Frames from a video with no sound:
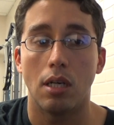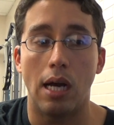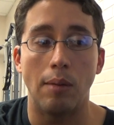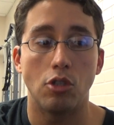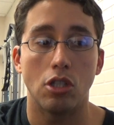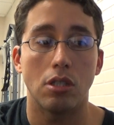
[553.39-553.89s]

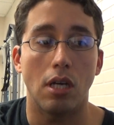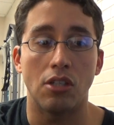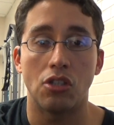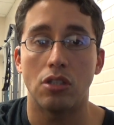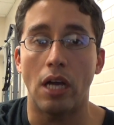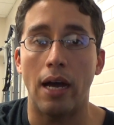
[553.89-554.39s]
I'm just
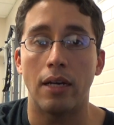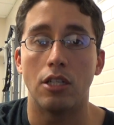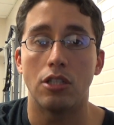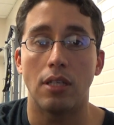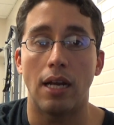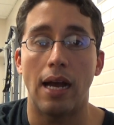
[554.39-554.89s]

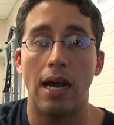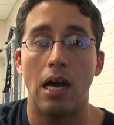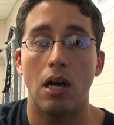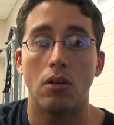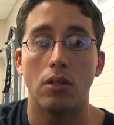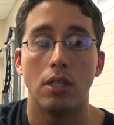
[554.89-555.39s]
astonished at
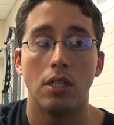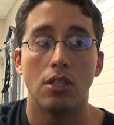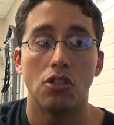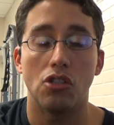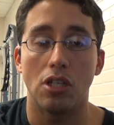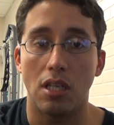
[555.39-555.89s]
how
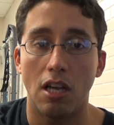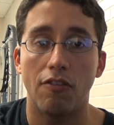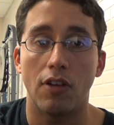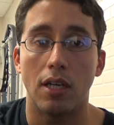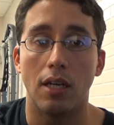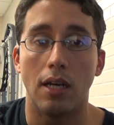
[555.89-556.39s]

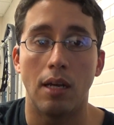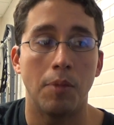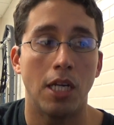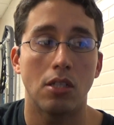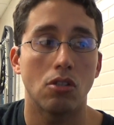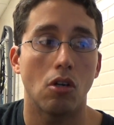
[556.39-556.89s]
significant. I
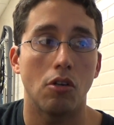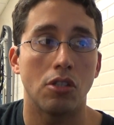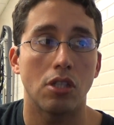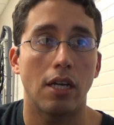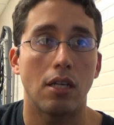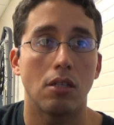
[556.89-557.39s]
mean, it's
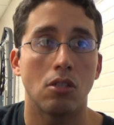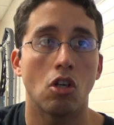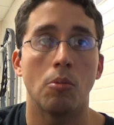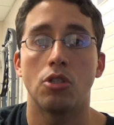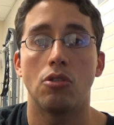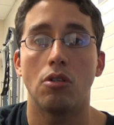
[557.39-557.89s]
it's like it's
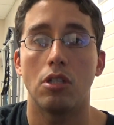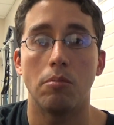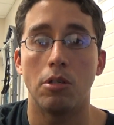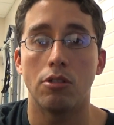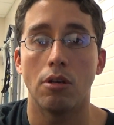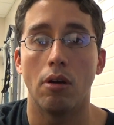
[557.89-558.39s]
almost too good to
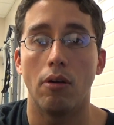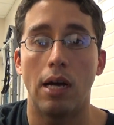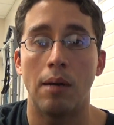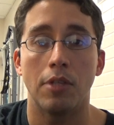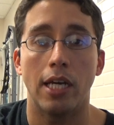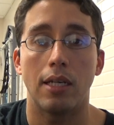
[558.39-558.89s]
be true.
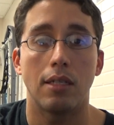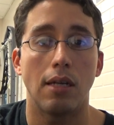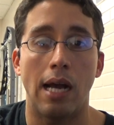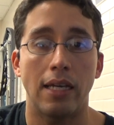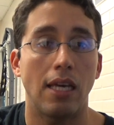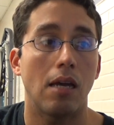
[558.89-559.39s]
I'm
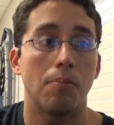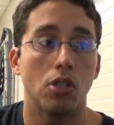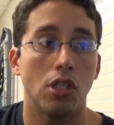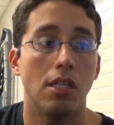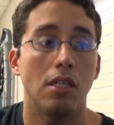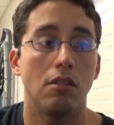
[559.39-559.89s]
like, I can't
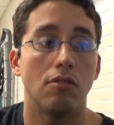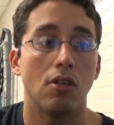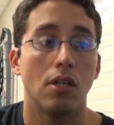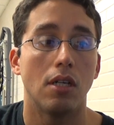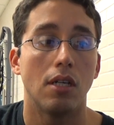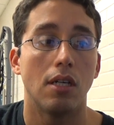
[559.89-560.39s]
believe
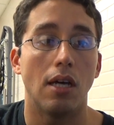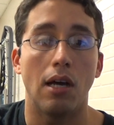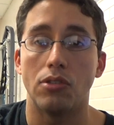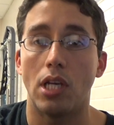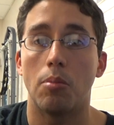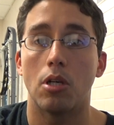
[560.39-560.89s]
I
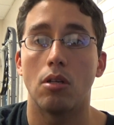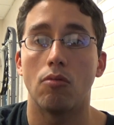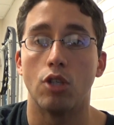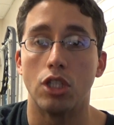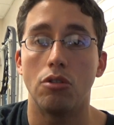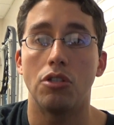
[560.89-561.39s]
was able to
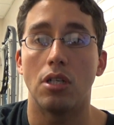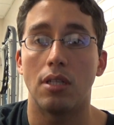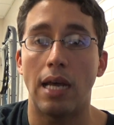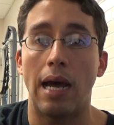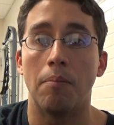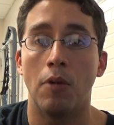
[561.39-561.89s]
reduce
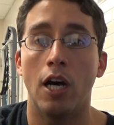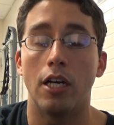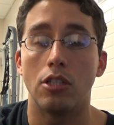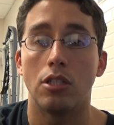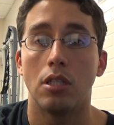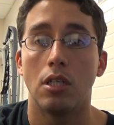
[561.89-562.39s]
it that
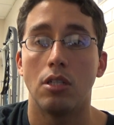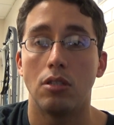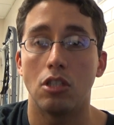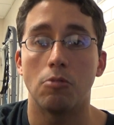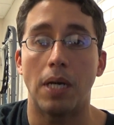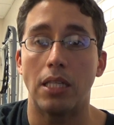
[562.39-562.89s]
much
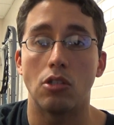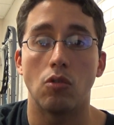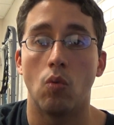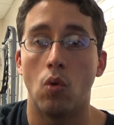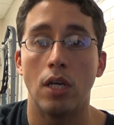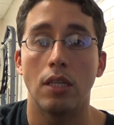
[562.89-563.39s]
just by this
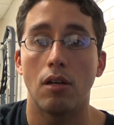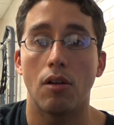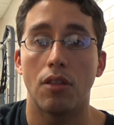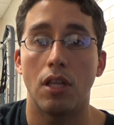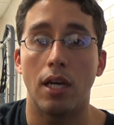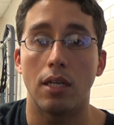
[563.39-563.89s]
one little
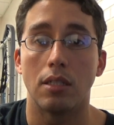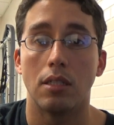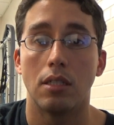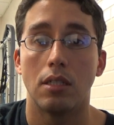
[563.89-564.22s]
thing.